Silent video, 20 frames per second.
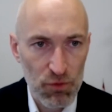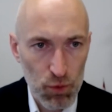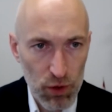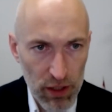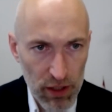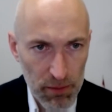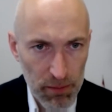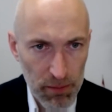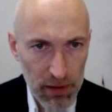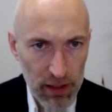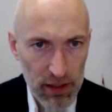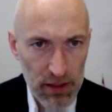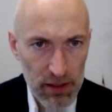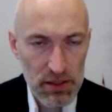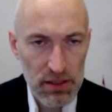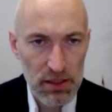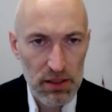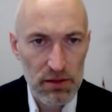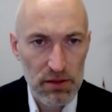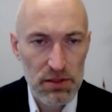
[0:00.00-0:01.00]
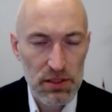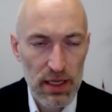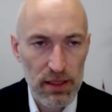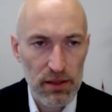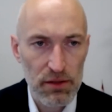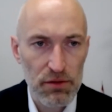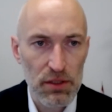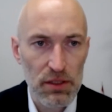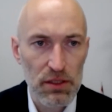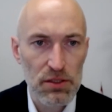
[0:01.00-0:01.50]
workplace and
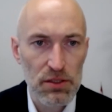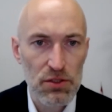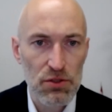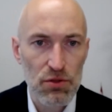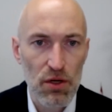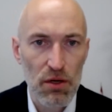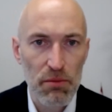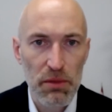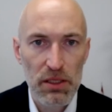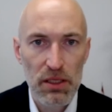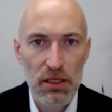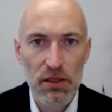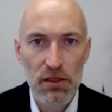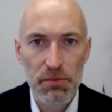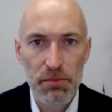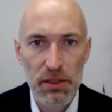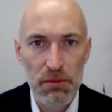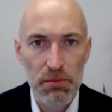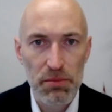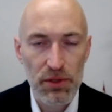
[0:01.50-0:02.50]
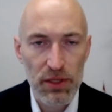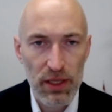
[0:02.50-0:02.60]
salaries to our medical people.